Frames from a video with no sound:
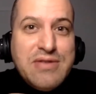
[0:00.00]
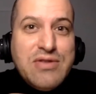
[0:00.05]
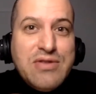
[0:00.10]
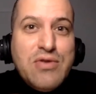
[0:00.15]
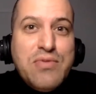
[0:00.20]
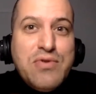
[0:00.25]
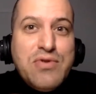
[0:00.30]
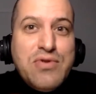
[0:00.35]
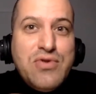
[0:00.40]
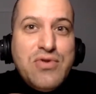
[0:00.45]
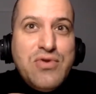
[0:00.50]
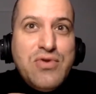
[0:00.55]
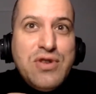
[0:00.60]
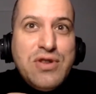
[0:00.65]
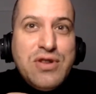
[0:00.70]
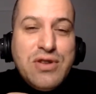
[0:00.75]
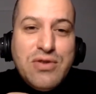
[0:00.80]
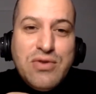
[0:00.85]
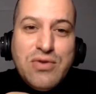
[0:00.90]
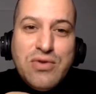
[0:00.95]
this
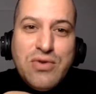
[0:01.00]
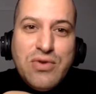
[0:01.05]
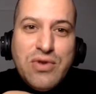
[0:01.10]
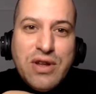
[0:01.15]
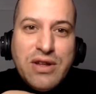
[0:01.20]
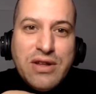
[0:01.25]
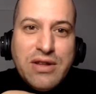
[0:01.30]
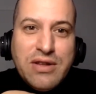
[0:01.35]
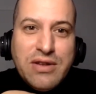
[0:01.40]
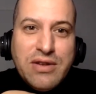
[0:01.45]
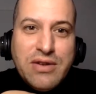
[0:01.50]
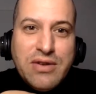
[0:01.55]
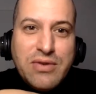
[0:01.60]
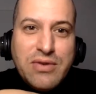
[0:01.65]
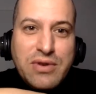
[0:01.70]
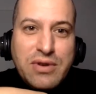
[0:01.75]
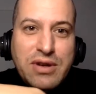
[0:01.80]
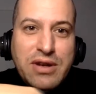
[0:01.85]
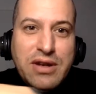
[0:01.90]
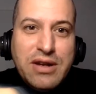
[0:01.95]
opportunity to do that,
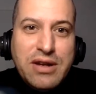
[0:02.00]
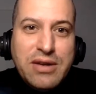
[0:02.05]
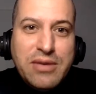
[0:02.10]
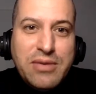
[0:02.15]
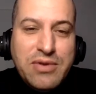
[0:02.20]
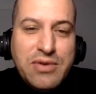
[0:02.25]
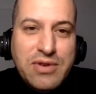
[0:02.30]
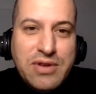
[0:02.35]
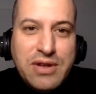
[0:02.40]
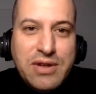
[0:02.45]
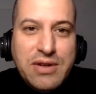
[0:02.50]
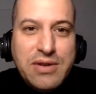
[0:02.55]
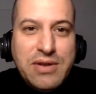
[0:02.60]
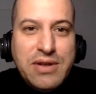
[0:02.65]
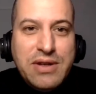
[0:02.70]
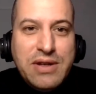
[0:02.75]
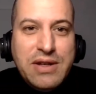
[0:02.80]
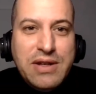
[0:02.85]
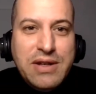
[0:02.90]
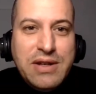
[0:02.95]
you know, like I would say.
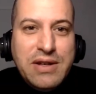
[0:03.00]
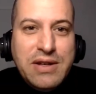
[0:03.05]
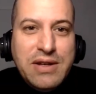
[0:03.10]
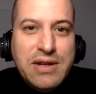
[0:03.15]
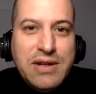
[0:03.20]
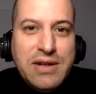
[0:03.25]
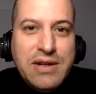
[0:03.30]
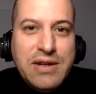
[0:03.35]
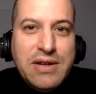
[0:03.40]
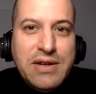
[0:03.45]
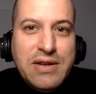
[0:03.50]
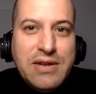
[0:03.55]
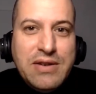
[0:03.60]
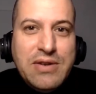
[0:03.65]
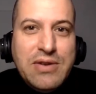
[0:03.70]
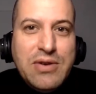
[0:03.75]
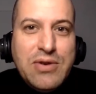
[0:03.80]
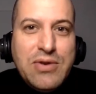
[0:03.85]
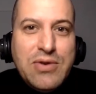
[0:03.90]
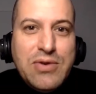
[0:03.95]

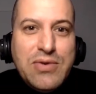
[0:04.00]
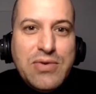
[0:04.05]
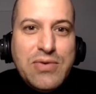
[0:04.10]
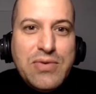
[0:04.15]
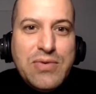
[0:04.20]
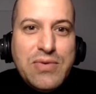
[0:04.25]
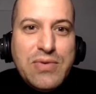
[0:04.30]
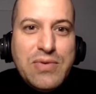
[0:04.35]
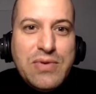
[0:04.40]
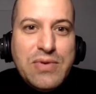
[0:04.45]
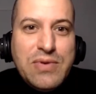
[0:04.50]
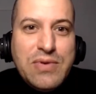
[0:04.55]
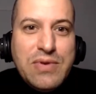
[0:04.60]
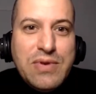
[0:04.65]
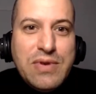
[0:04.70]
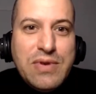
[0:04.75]
Mm-hmm. So